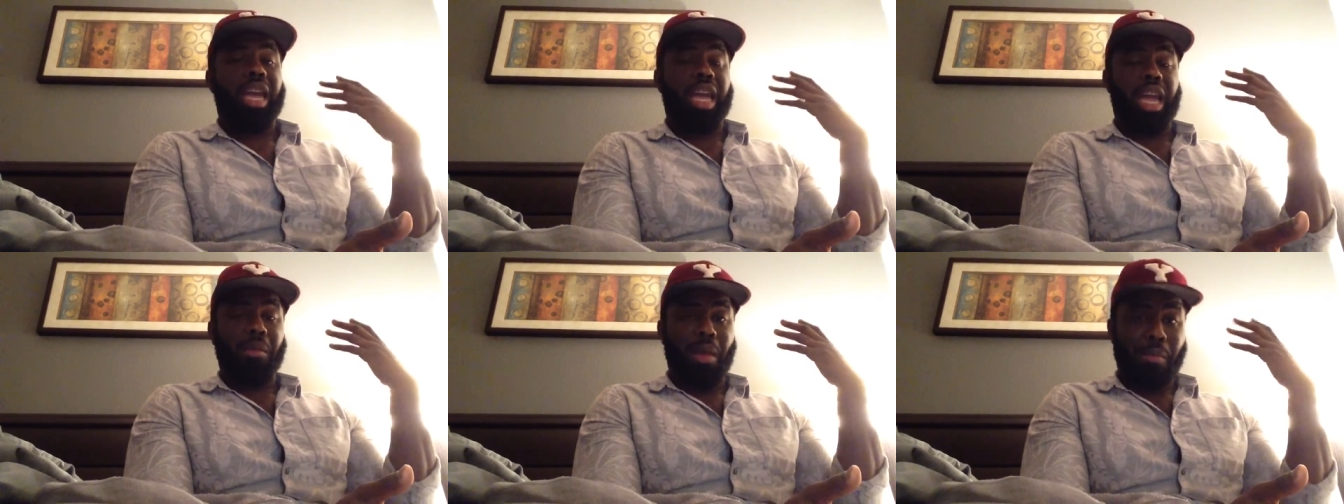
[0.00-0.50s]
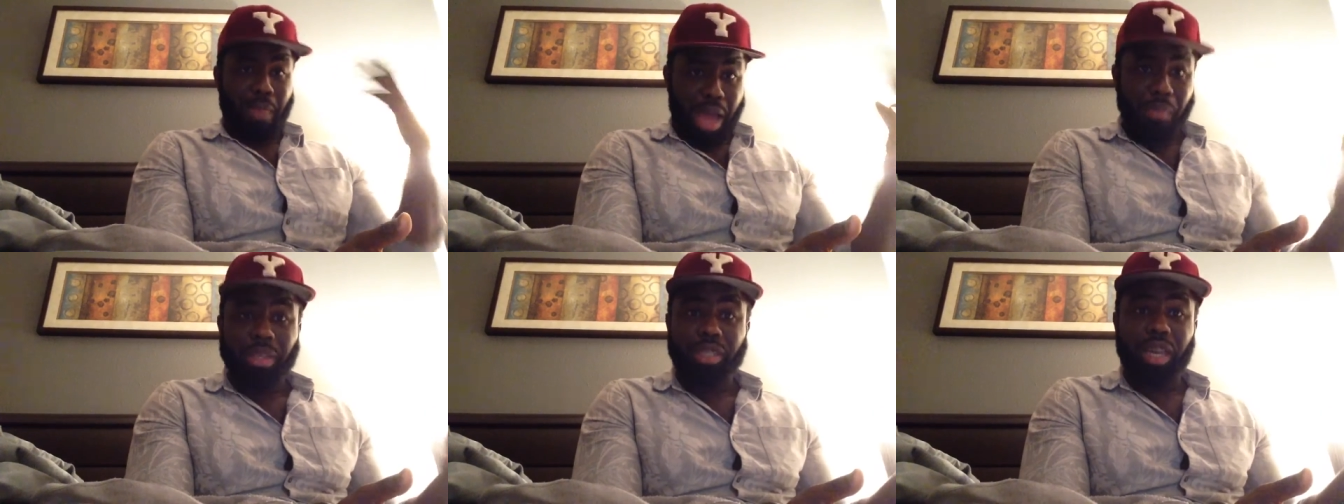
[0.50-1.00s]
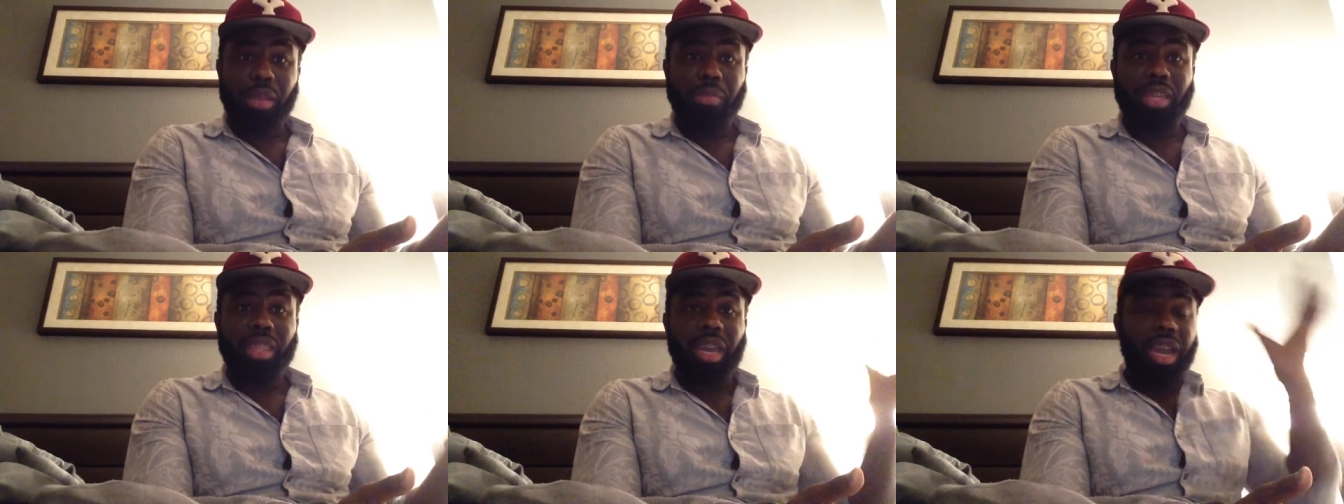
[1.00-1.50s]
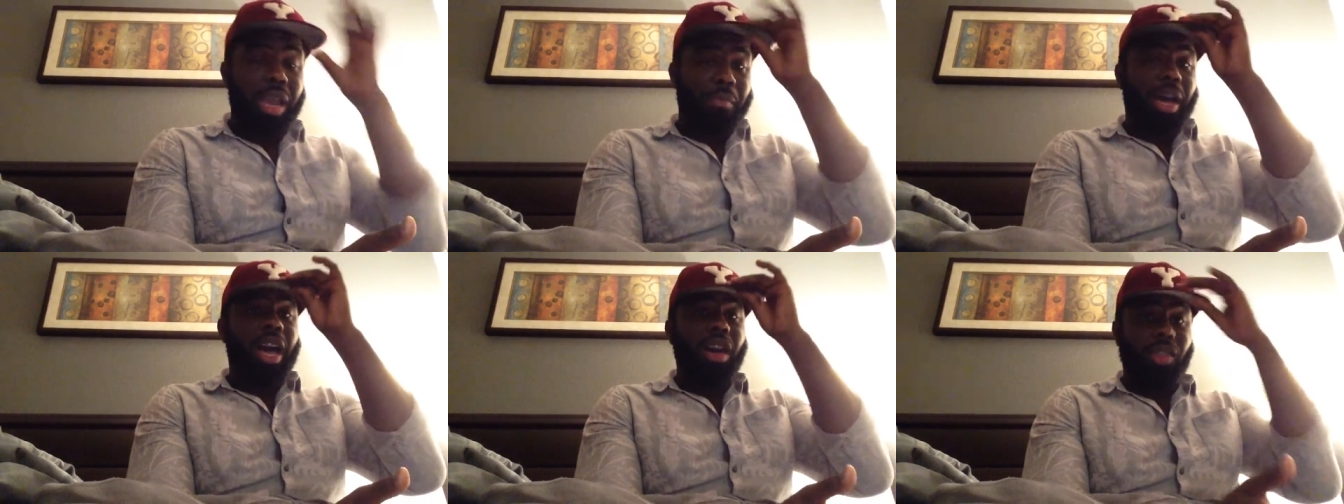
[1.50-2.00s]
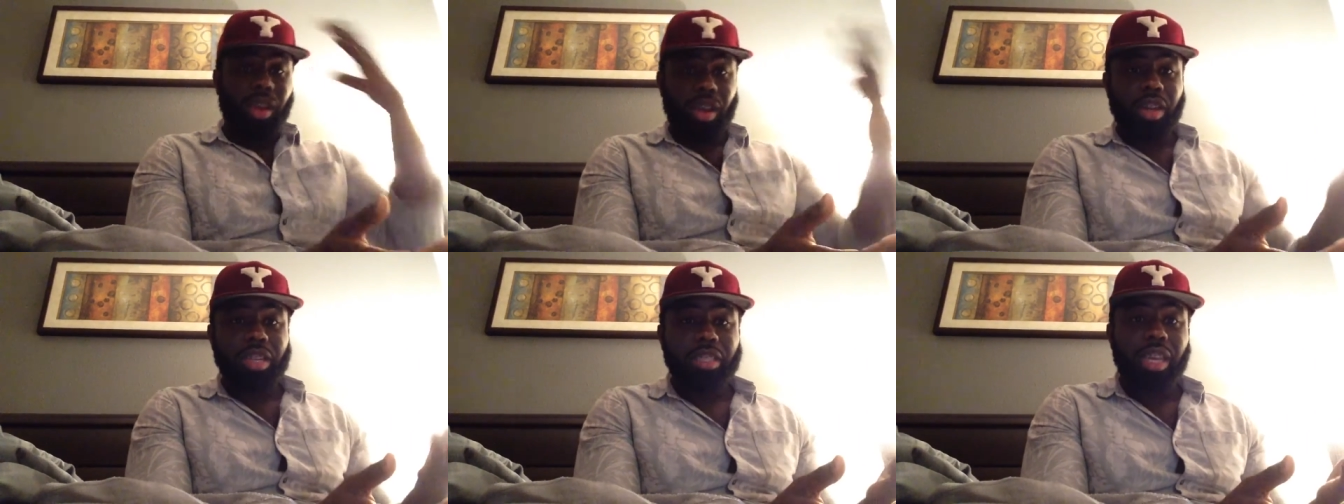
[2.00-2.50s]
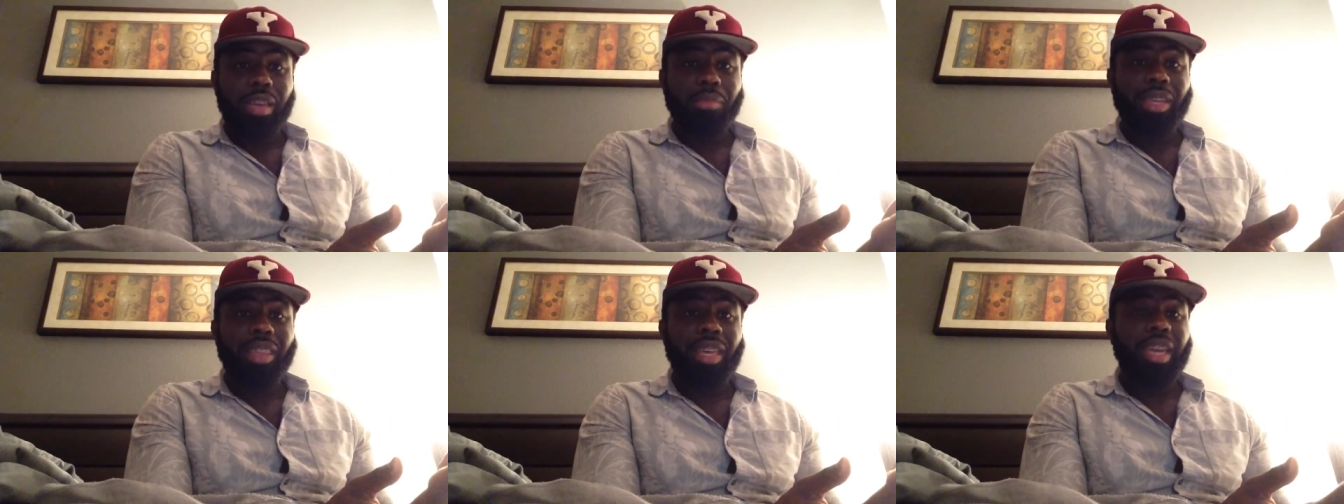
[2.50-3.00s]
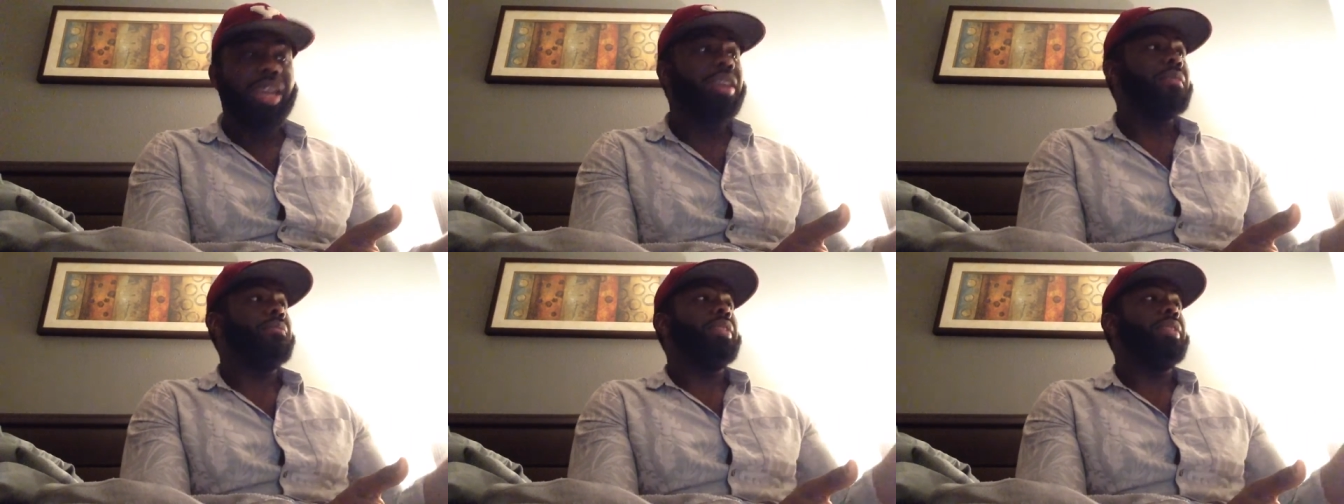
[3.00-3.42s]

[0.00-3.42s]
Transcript: and my mom is going to be there, and my other uncle is going to be there,